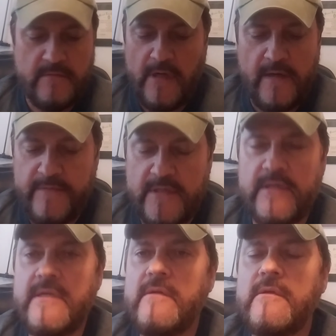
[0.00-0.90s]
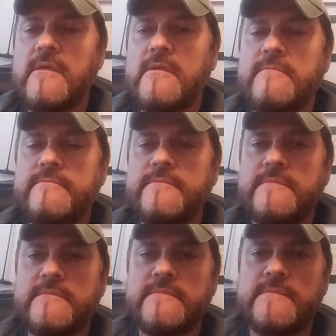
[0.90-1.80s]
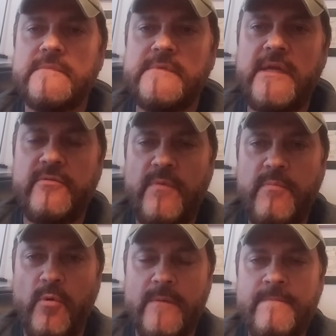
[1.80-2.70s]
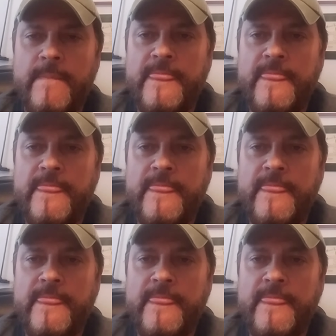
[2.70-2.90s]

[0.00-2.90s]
obviously, um, death report.